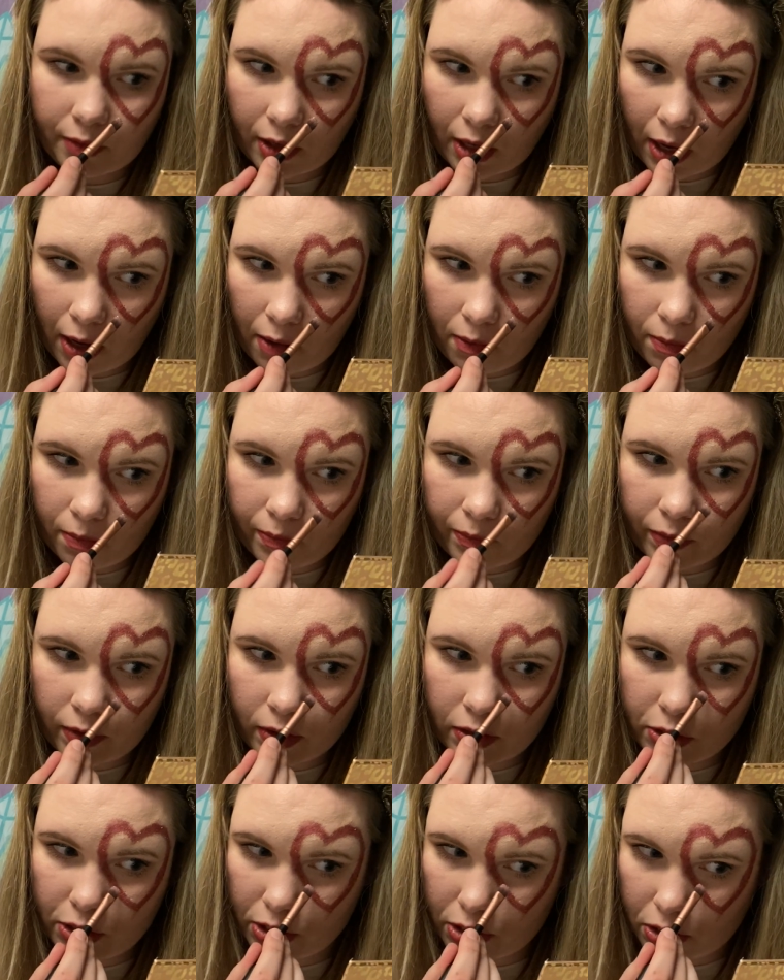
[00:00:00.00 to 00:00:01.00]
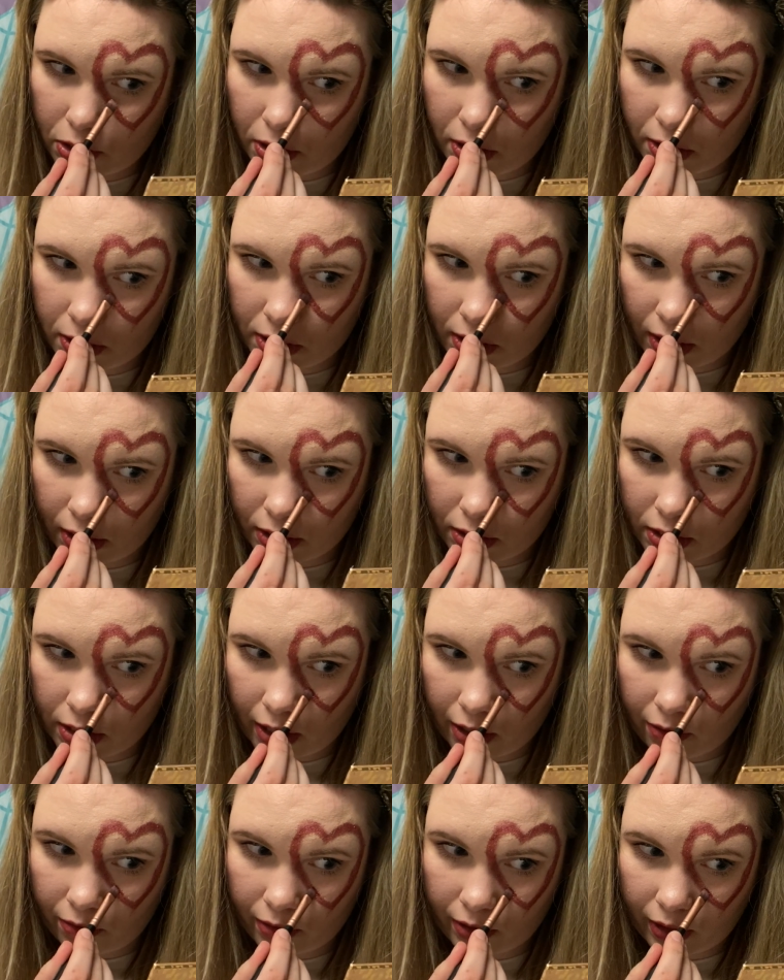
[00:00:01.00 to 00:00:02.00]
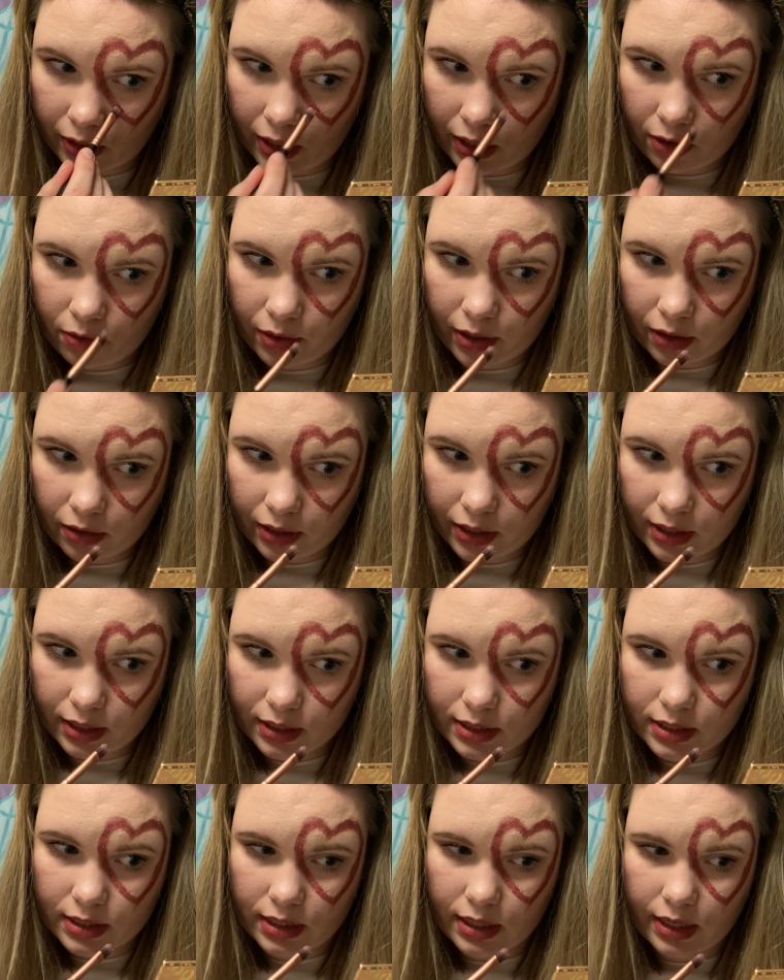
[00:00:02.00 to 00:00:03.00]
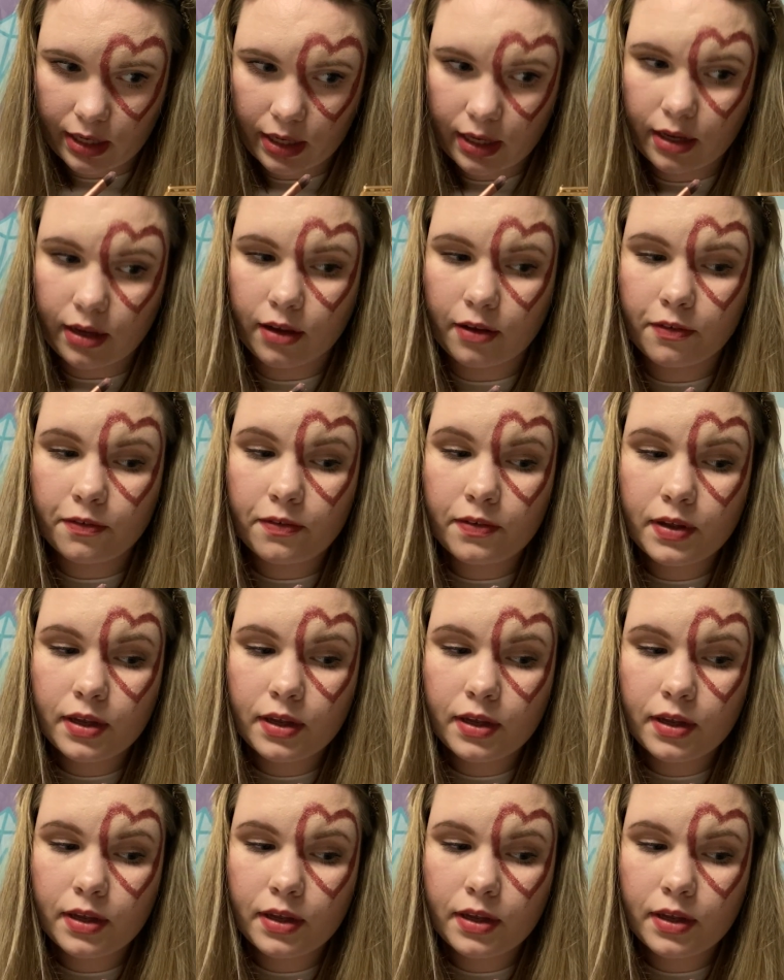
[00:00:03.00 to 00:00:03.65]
I'm just going to test out really quickly to see if